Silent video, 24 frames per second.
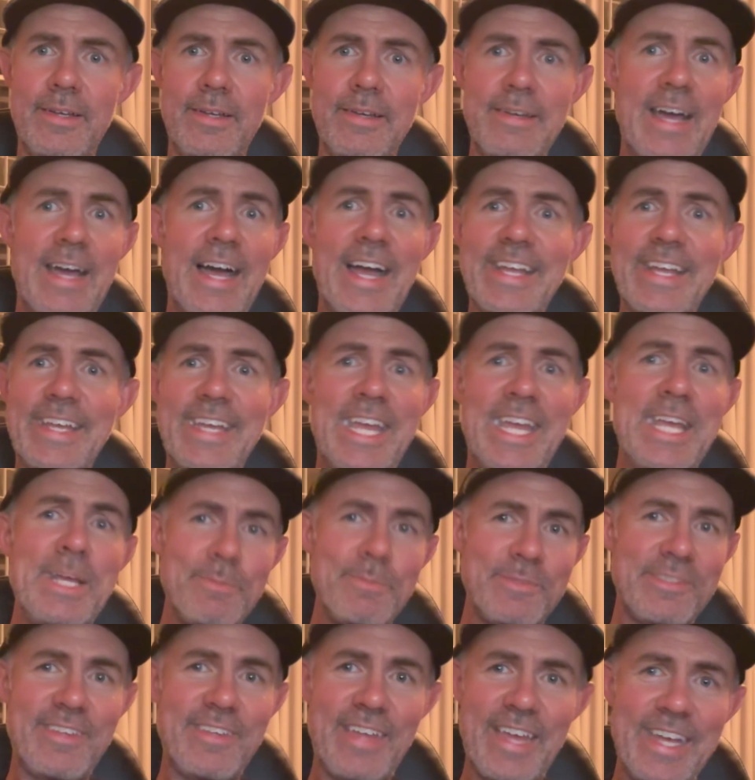Not
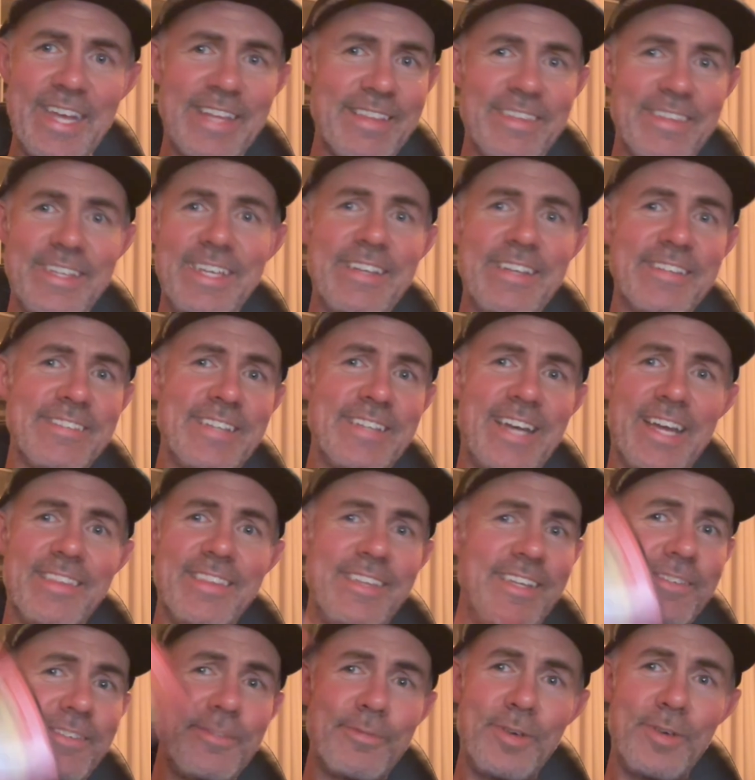games like these, not
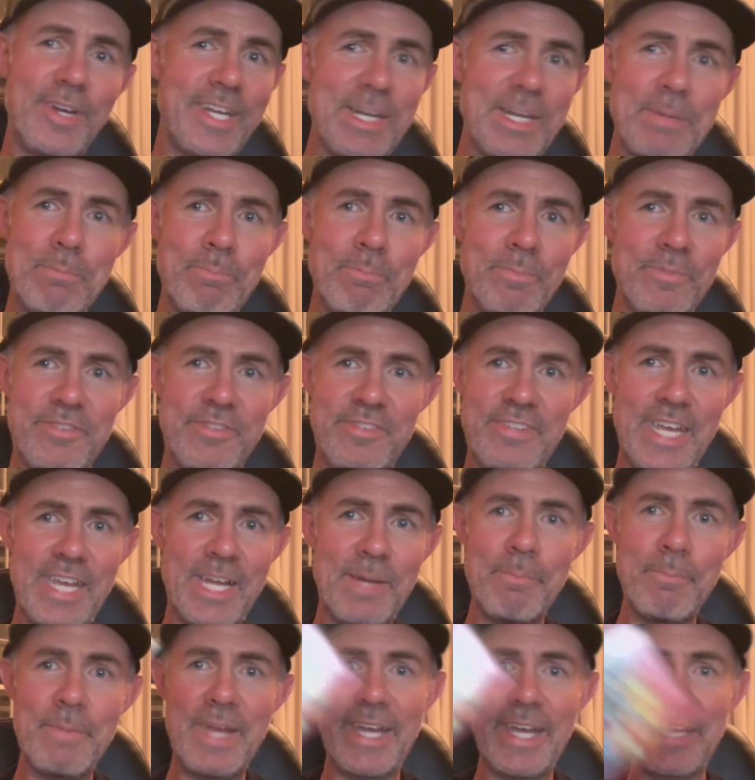these freaking
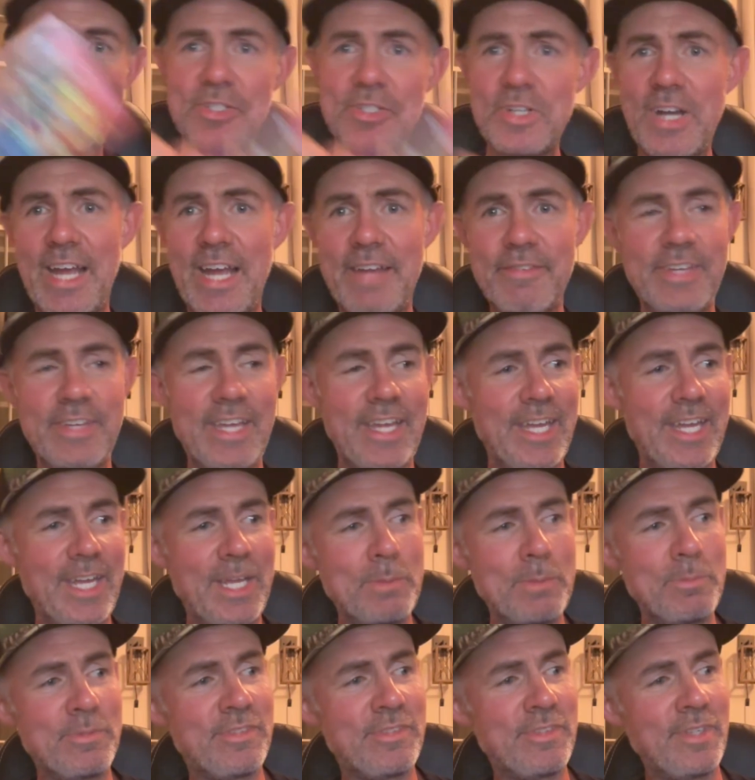Sega Mega Drive
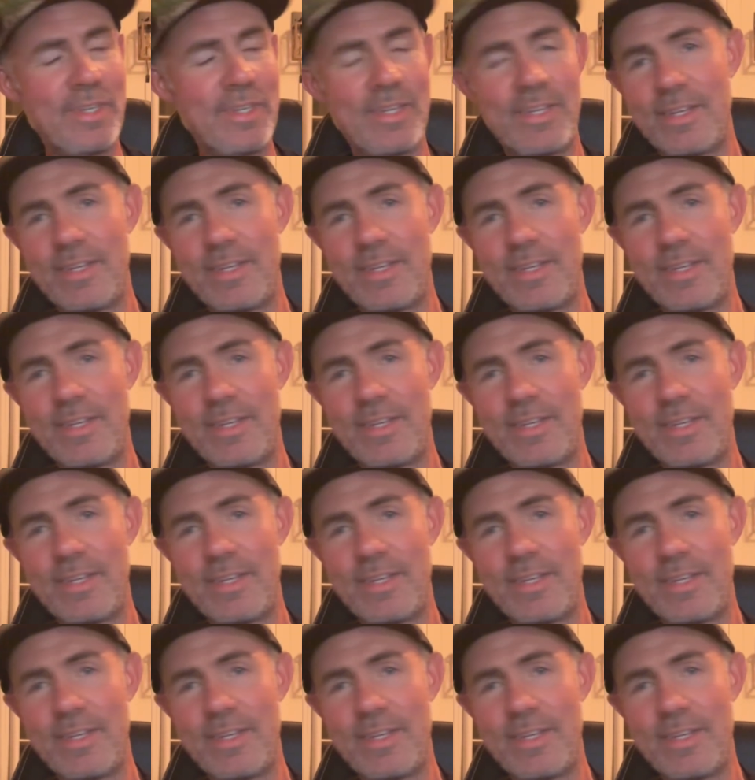games.